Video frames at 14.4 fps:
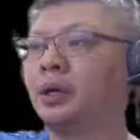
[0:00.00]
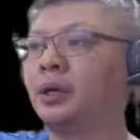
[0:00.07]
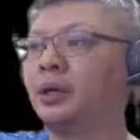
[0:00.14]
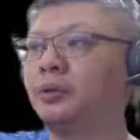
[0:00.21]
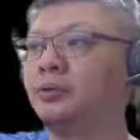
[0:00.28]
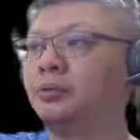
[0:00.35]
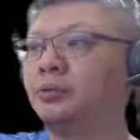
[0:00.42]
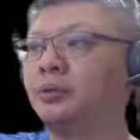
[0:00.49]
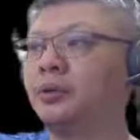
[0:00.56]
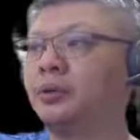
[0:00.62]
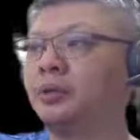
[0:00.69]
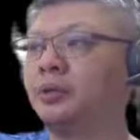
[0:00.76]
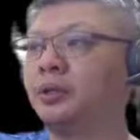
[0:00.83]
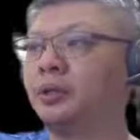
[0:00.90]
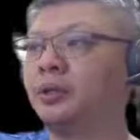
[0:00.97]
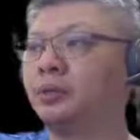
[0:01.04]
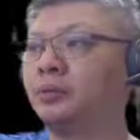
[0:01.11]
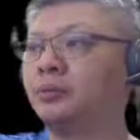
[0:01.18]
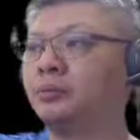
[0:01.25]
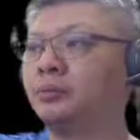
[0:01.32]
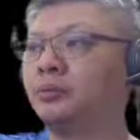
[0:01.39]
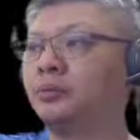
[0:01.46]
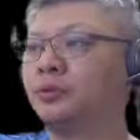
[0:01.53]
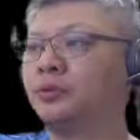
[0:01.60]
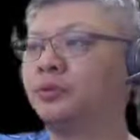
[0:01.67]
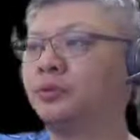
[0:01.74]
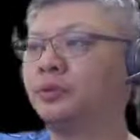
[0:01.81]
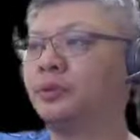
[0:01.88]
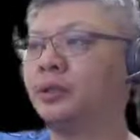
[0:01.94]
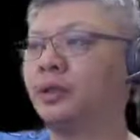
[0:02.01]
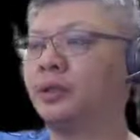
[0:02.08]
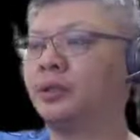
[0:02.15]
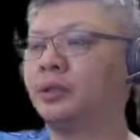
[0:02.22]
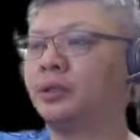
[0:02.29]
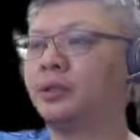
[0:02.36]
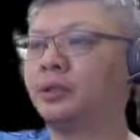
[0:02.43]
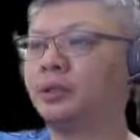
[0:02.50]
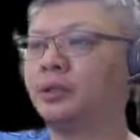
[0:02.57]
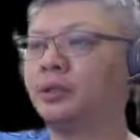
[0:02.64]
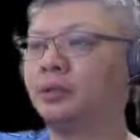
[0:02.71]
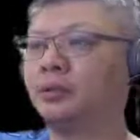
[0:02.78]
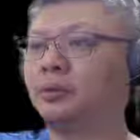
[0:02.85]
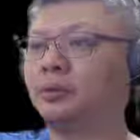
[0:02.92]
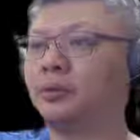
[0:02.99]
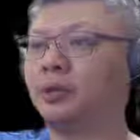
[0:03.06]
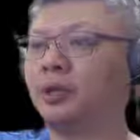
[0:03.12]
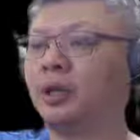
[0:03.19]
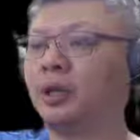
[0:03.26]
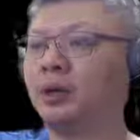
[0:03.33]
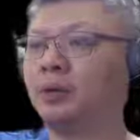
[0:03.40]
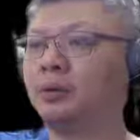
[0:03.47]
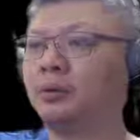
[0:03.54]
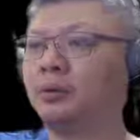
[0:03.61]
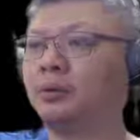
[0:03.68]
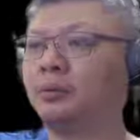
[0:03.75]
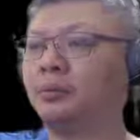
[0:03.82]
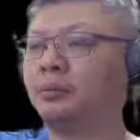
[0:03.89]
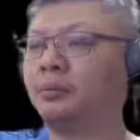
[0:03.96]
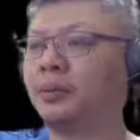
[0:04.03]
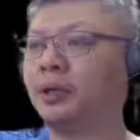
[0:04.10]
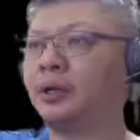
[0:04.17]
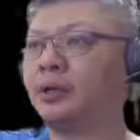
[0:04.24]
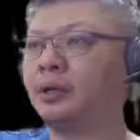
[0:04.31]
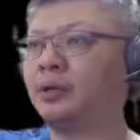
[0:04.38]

It is a good move and would allow black